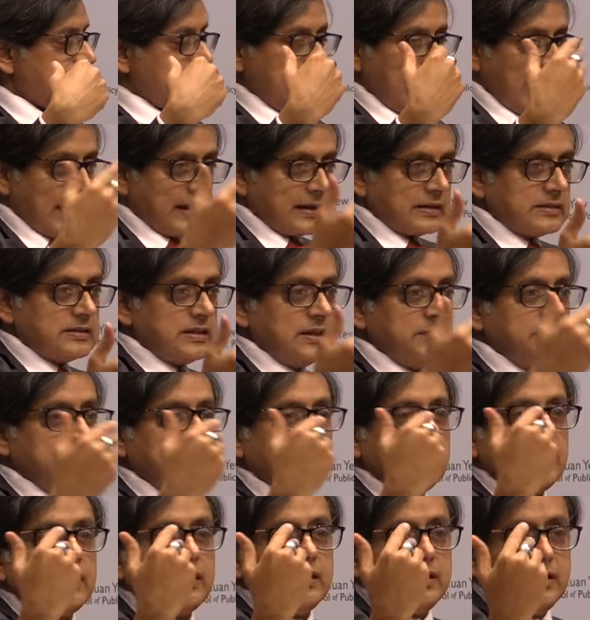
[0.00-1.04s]

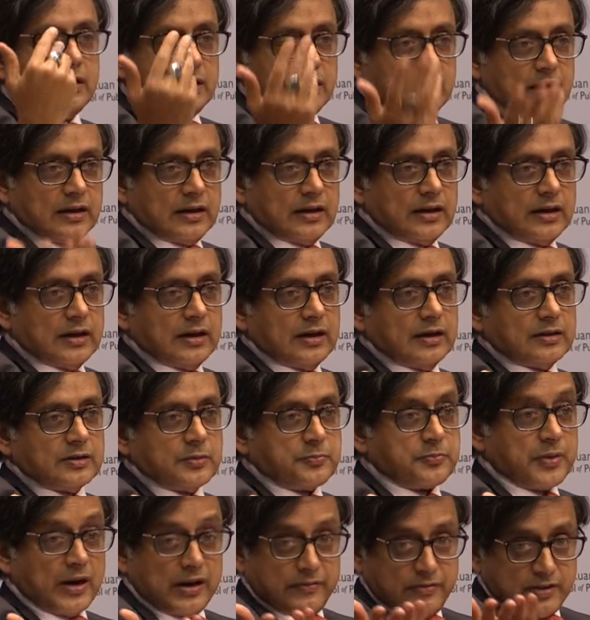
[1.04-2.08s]
academia, uh, the
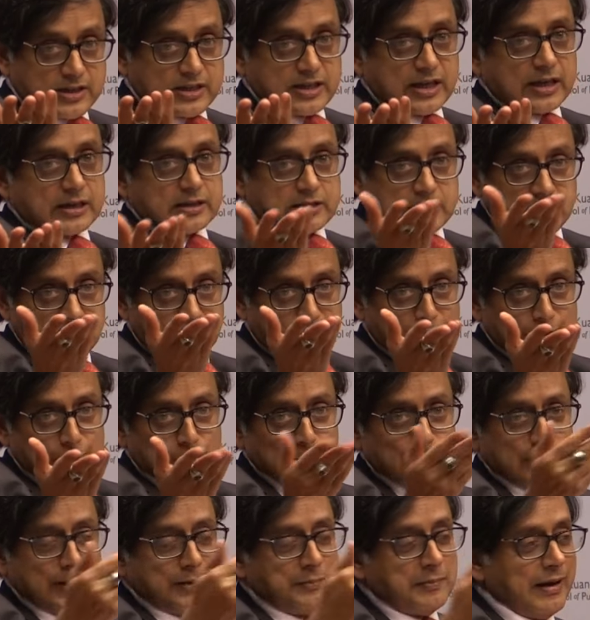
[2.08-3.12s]
private sector,
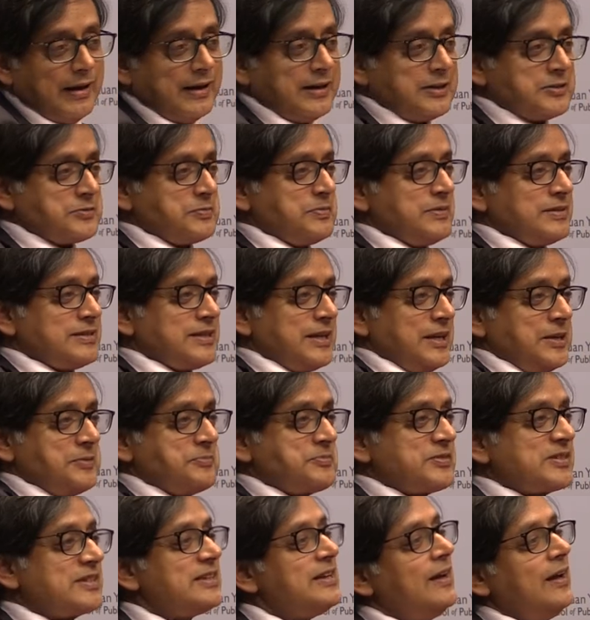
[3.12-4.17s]
including management
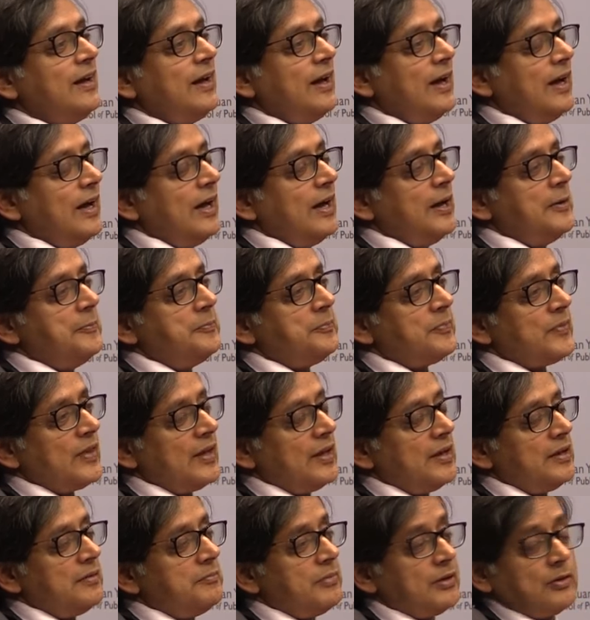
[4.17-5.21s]
types, uh,
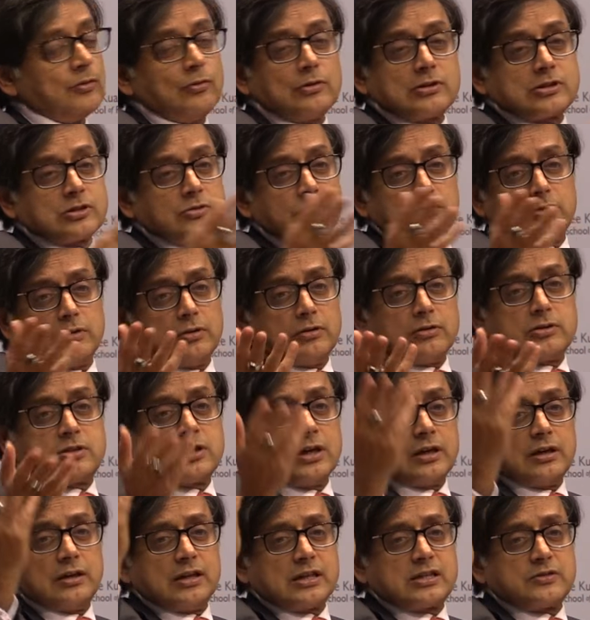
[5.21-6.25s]
uh, but also, you know,
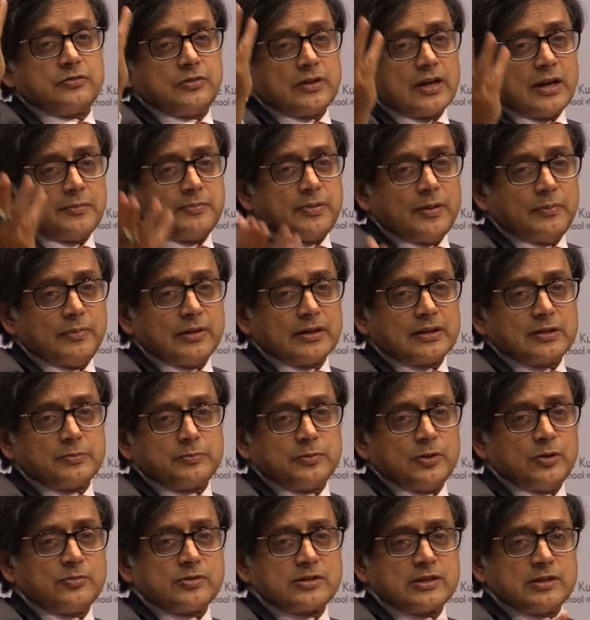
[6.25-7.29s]
journalists for our public
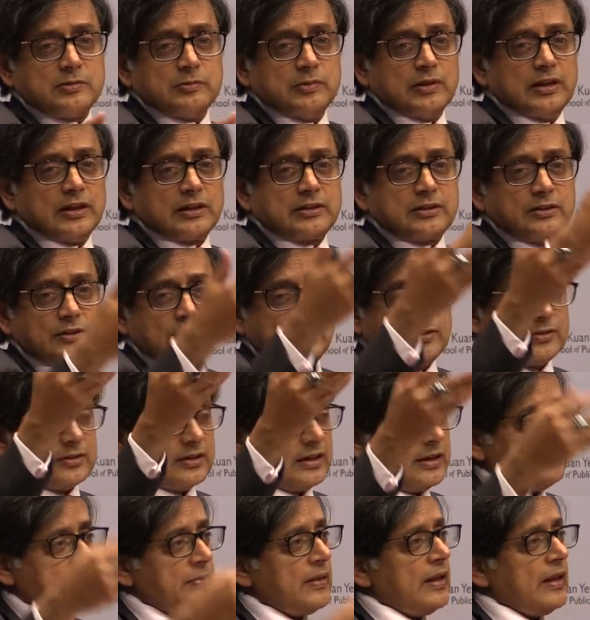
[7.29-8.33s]
diplomacy work, or
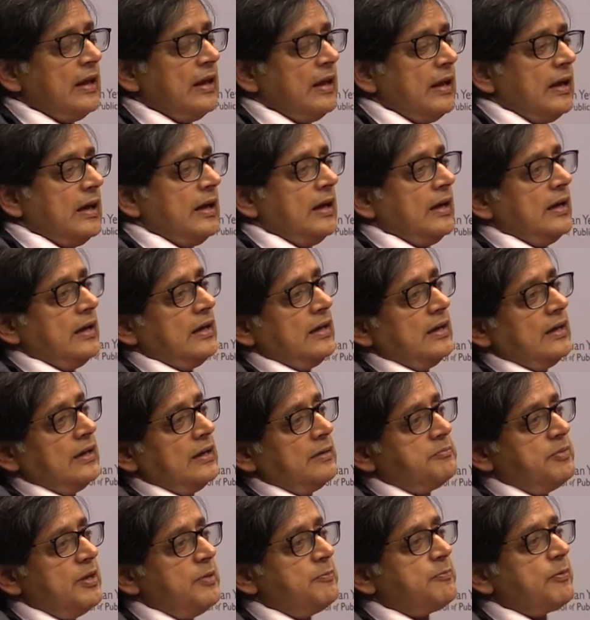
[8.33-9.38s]
uh, uh,
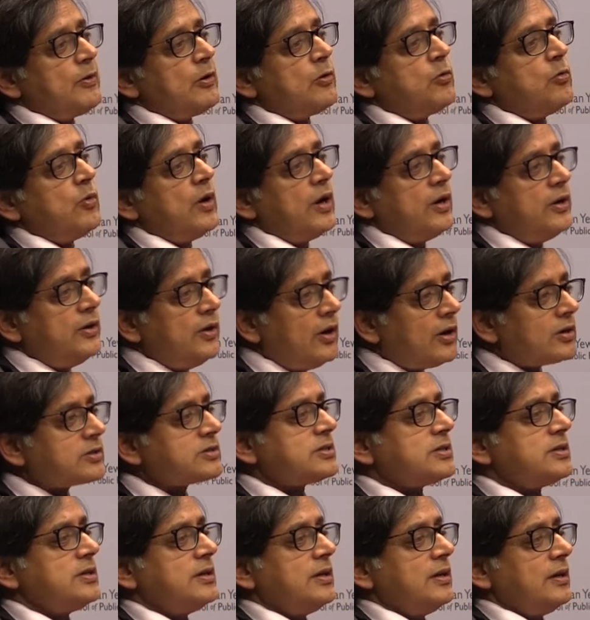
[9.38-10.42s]
people who are
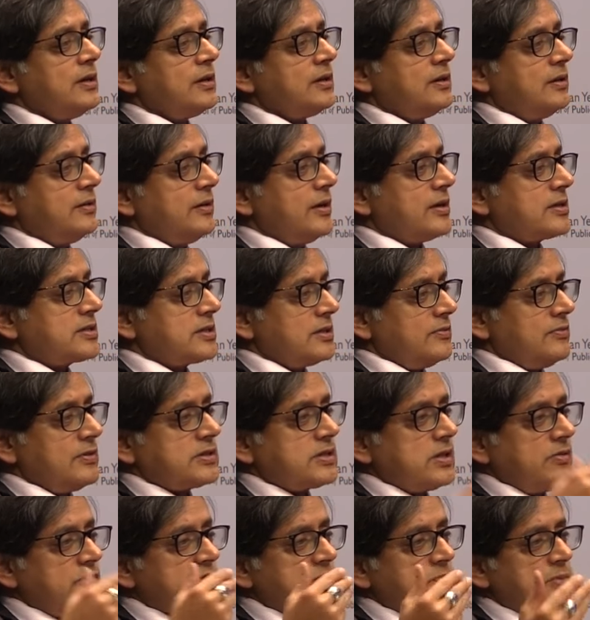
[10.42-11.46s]
not career civil
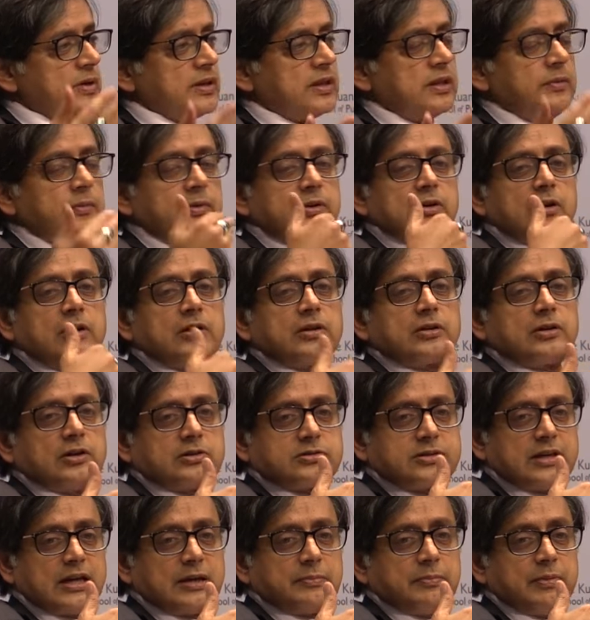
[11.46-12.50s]
servants, bring them in on a
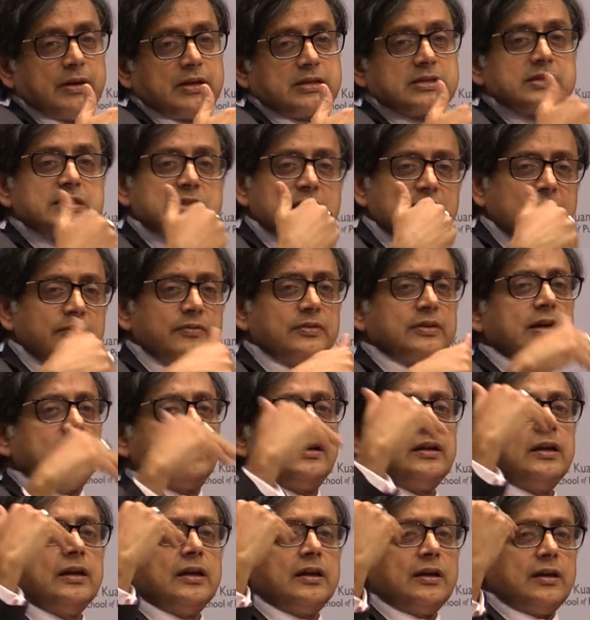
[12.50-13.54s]
contract basis, even
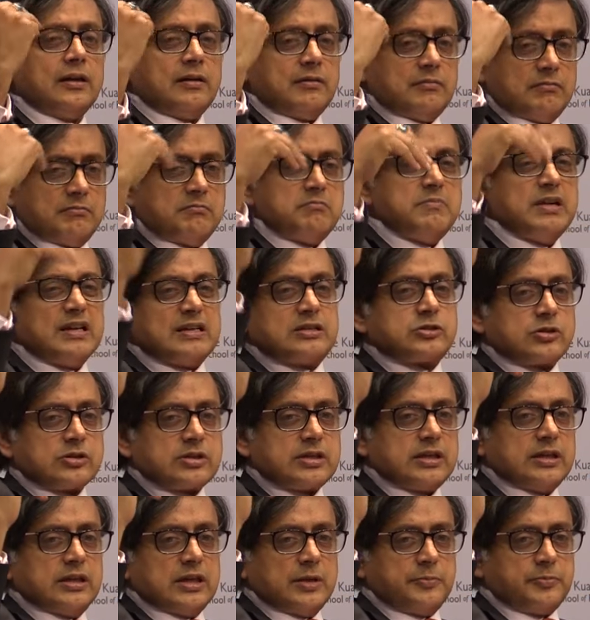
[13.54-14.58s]
in mid to
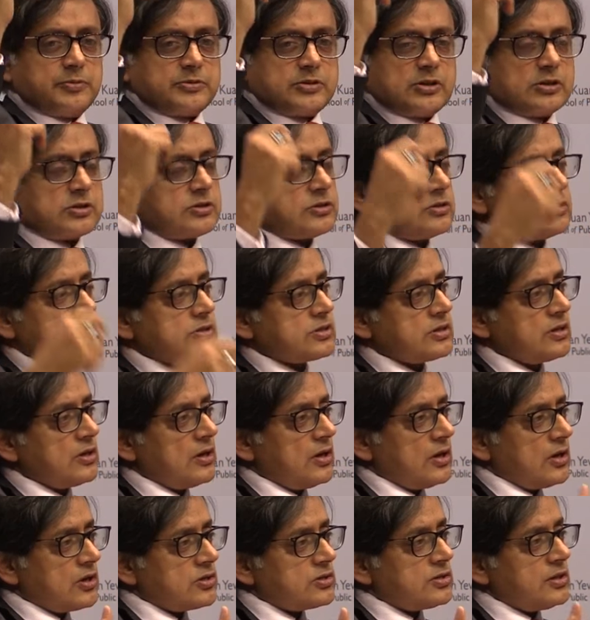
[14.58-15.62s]
senior positions,
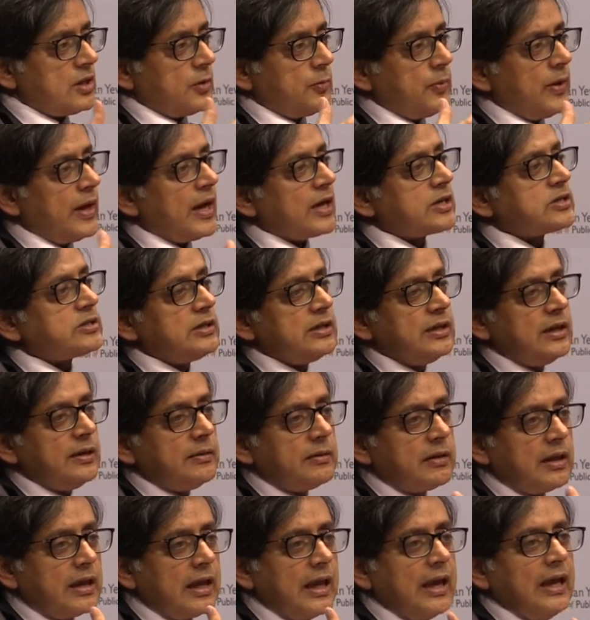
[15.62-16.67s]
so that we actually
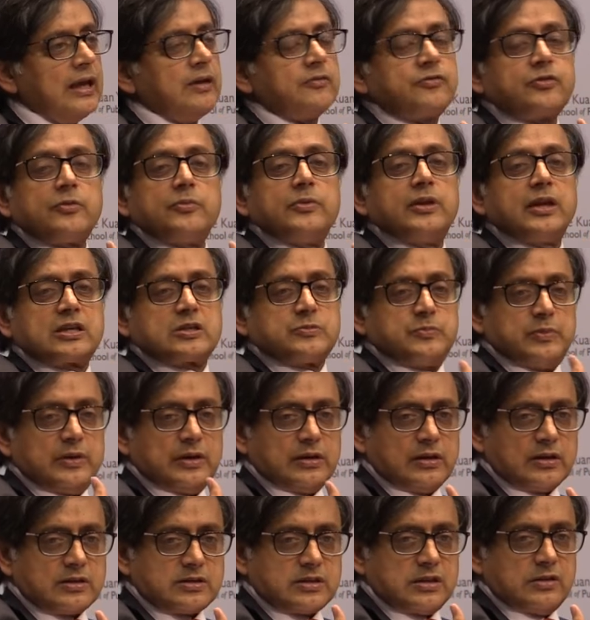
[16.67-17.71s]
gain from the
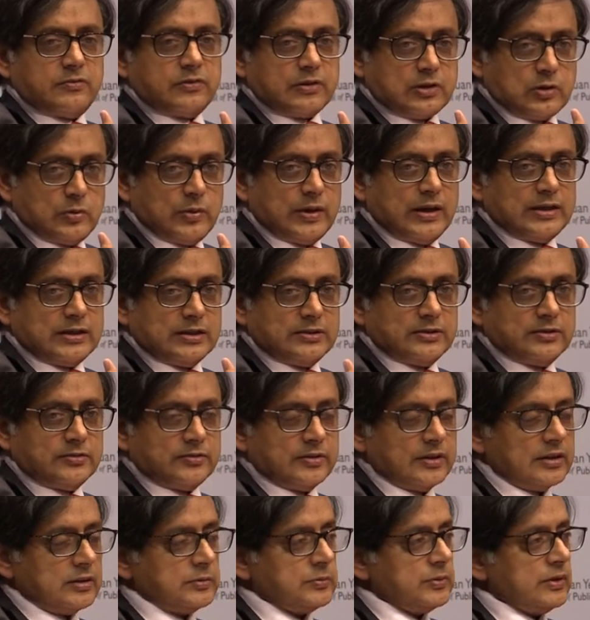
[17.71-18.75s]
experience they've acquired in the
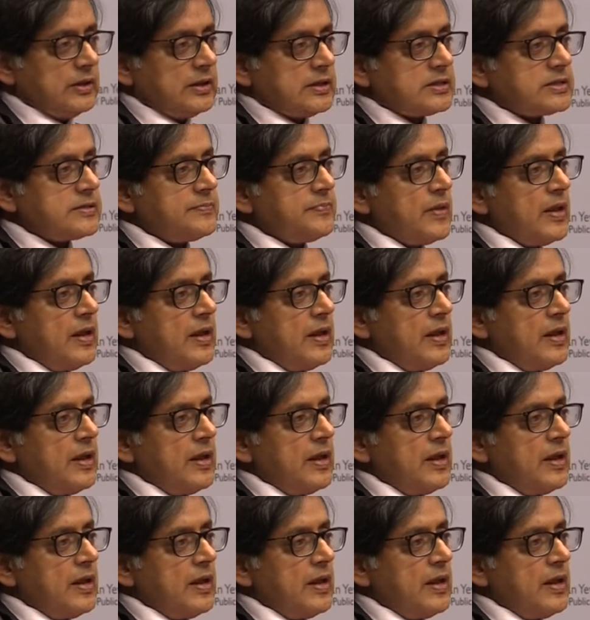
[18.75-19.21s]
real world.